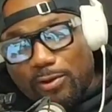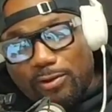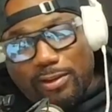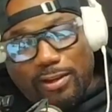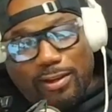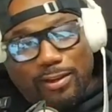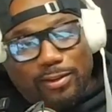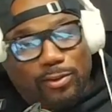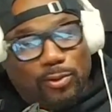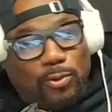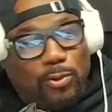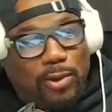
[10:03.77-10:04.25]

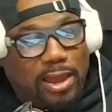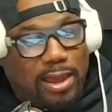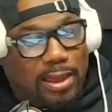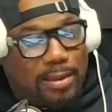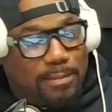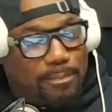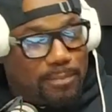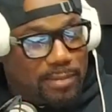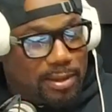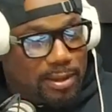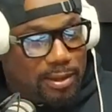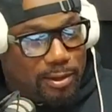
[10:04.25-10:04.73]
Then you
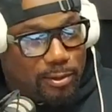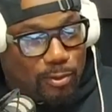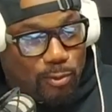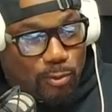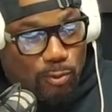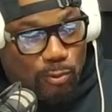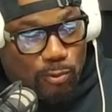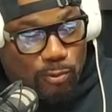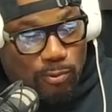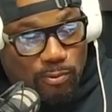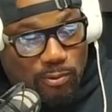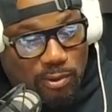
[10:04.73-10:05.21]
had me
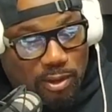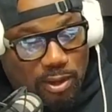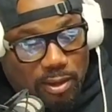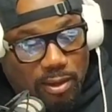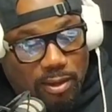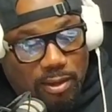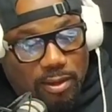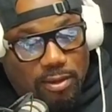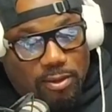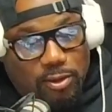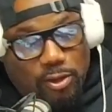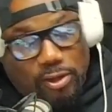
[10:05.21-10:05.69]

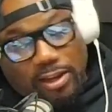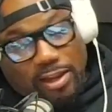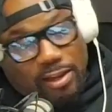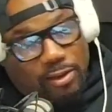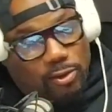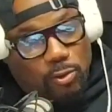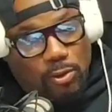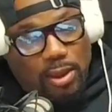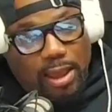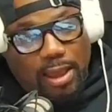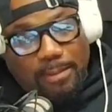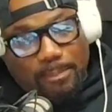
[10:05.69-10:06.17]
then
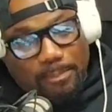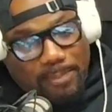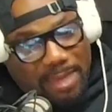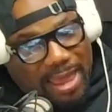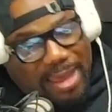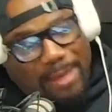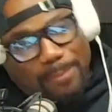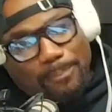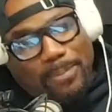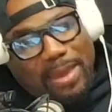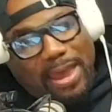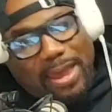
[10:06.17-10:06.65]
you had
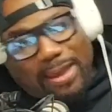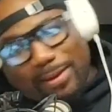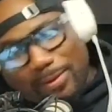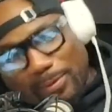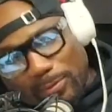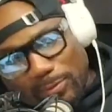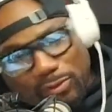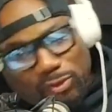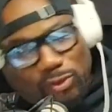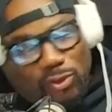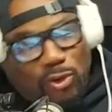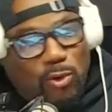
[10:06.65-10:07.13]
Mac back
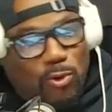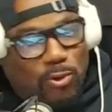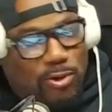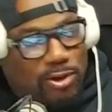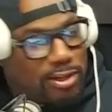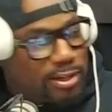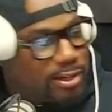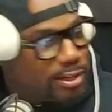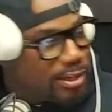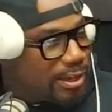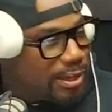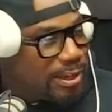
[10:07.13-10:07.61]
as
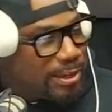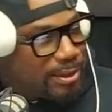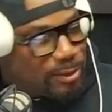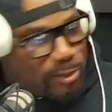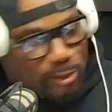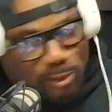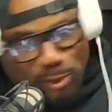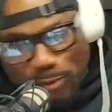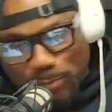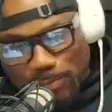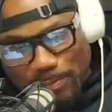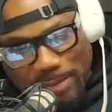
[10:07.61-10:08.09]
scoring again.
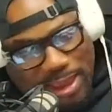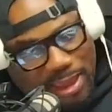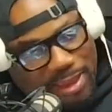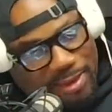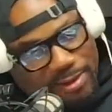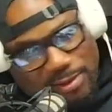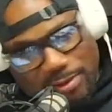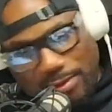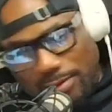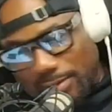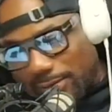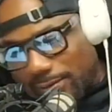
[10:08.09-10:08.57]

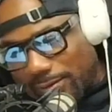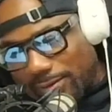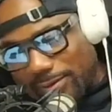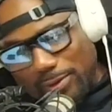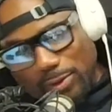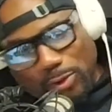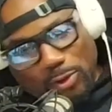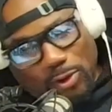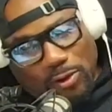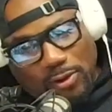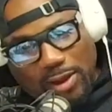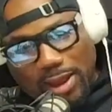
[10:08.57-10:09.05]
Mac can,
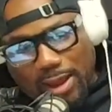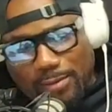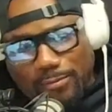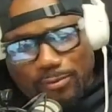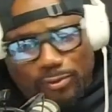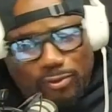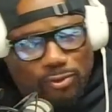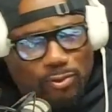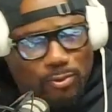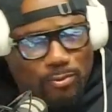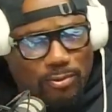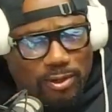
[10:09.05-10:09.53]

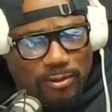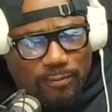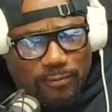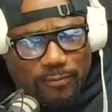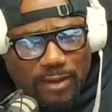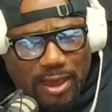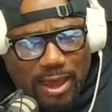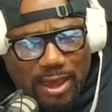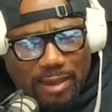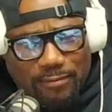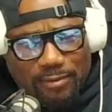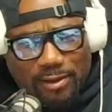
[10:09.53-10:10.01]
average
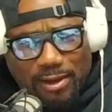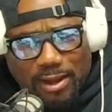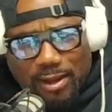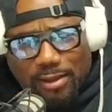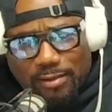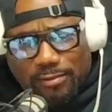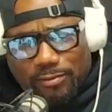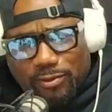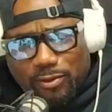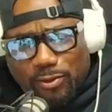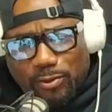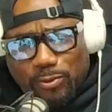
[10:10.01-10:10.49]
25 in
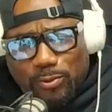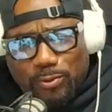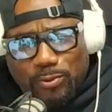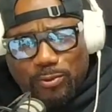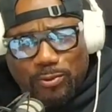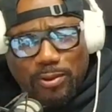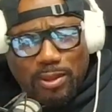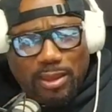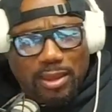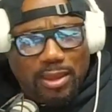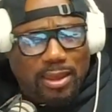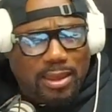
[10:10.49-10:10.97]
high
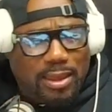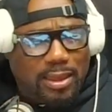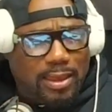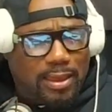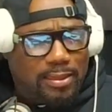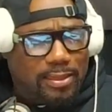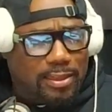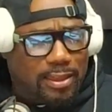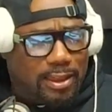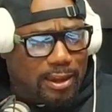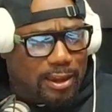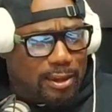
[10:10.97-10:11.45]
school.
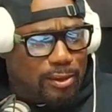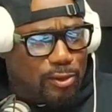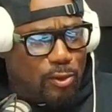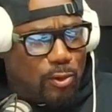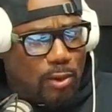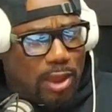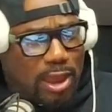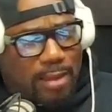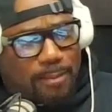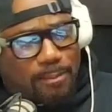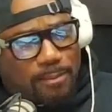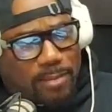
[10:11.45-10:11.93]
And then you
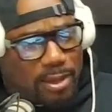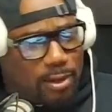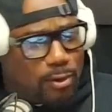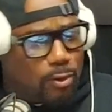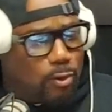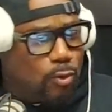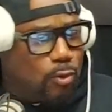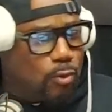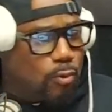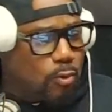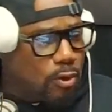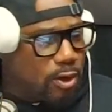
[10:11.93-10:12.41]
had me
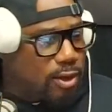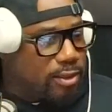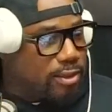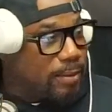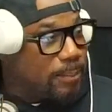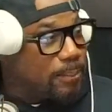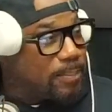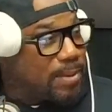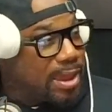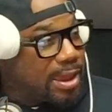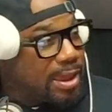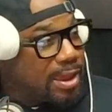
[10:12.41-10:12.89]
who
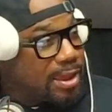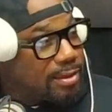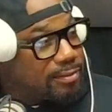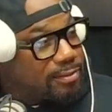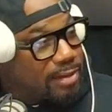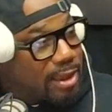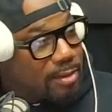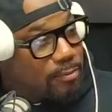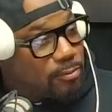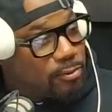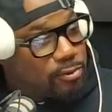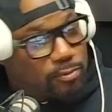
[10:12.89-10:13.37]
wanted to pass.
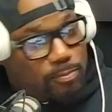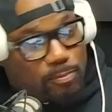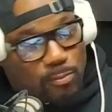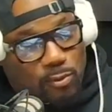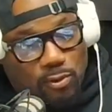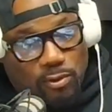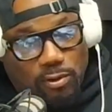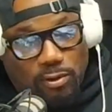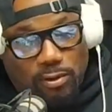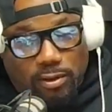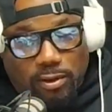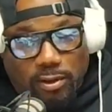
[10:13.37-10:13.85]
I was
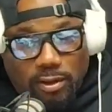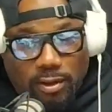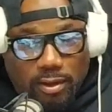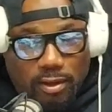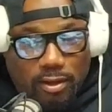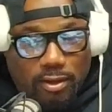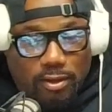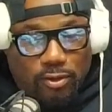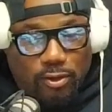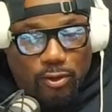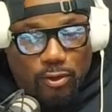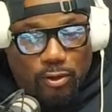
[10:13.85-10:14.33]
more,
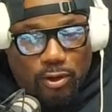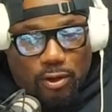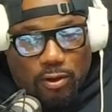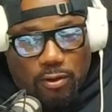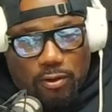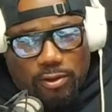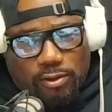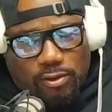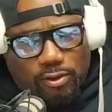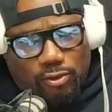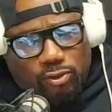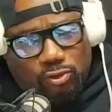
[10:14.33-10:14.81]

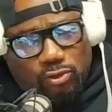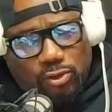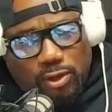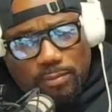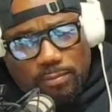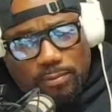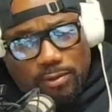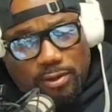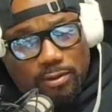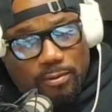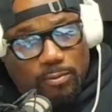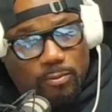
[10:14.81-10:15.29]
a
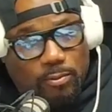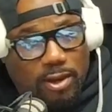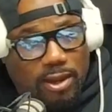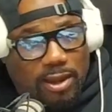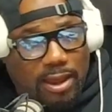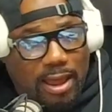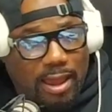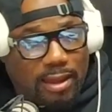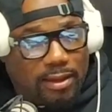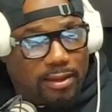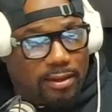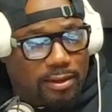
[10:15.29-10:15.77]
distributor where
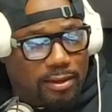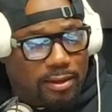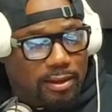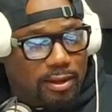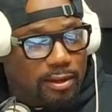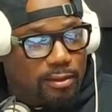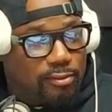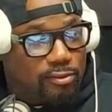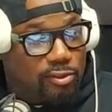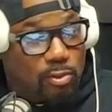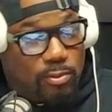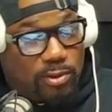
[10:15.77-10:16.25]
I can
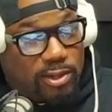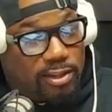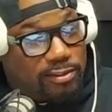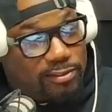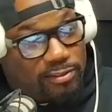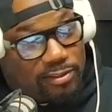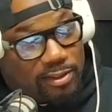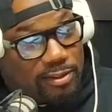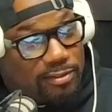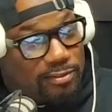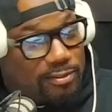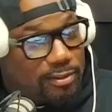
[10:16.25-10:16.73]
get 20
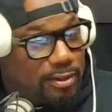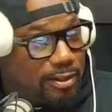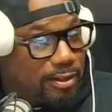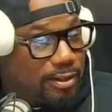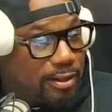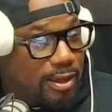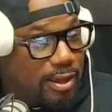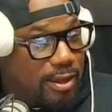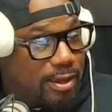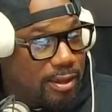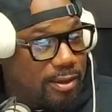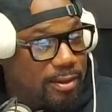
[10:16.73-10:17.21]
assists in a
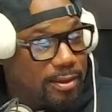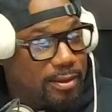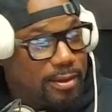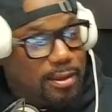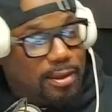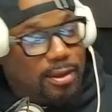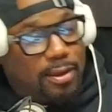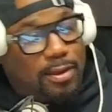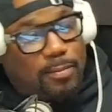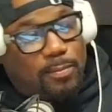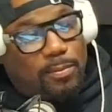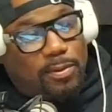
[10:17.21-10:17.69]
game,
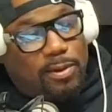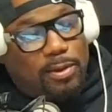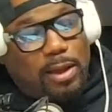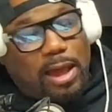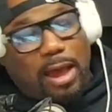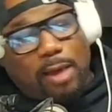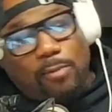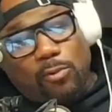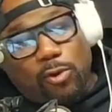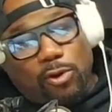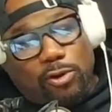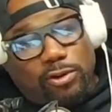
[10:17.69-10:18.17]
but
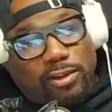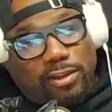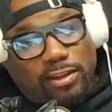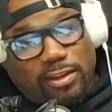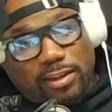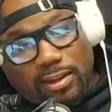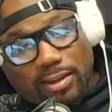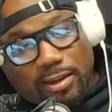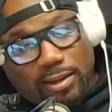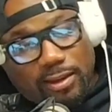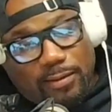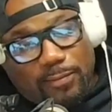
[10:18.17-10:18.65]
I wanted to
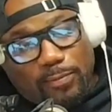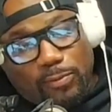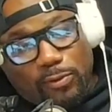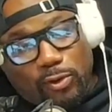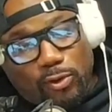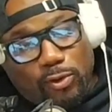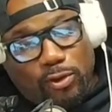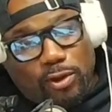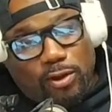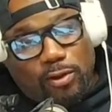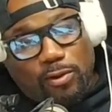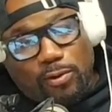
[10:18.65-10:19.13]
get,
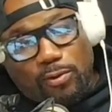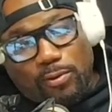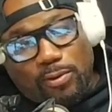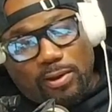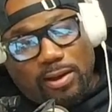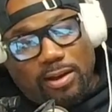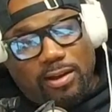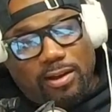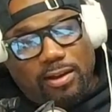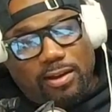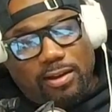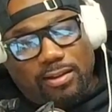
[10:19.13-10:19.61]

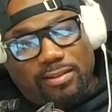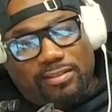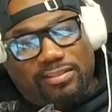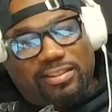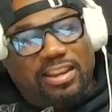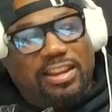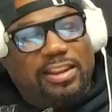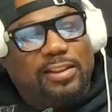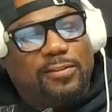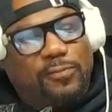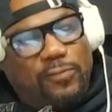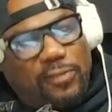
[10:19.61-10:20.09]

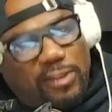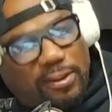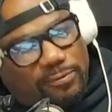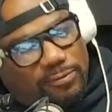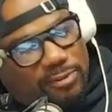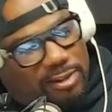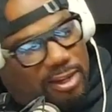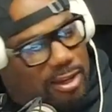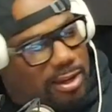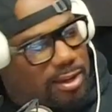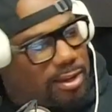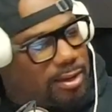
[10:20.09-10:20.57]
10 to
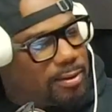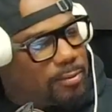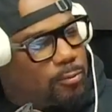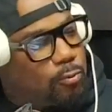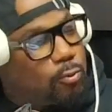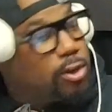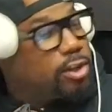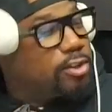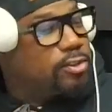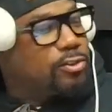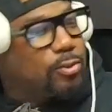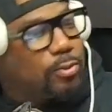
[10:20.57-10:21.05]
15
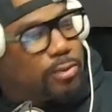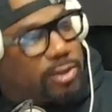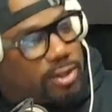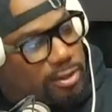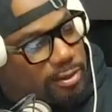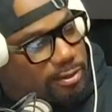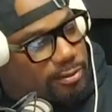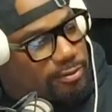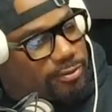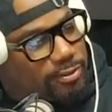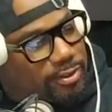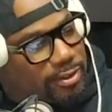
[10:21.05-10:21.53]
with 20
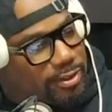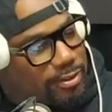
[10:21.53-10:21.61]
assists.